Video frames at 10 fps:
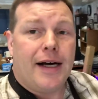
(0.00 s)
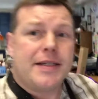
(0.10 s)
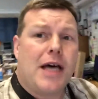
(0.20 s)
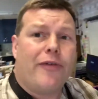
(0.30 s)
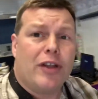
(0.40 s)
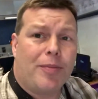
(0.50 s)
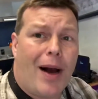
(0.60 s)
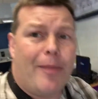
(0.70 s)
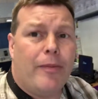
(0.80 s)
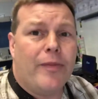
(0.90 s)
solving the
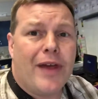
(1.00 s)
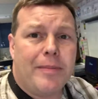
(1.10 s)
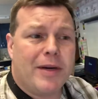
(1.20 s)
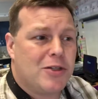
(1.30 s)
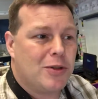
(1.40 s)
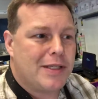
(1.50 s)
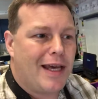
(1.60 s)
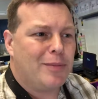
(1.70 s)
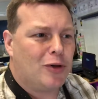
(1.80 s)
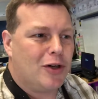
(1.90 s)
problem that my
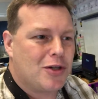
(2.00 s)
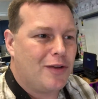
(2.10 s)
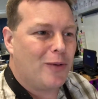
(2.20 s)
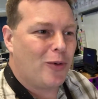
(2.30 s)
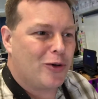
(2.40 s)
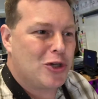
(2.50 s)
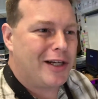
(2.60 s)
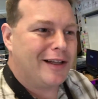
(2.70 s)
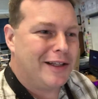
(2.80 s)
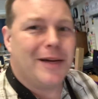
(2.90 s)
students had, but also that we were
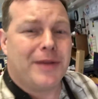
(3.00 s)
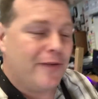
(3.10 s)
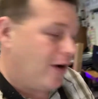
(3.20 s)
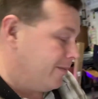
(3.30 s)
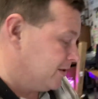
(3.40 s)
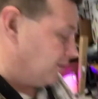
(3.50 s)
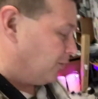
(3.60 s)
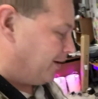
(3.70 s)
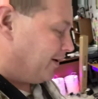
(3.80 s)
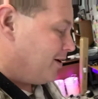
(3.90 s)
trying to clean up the environment a
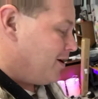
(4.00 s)
little bit.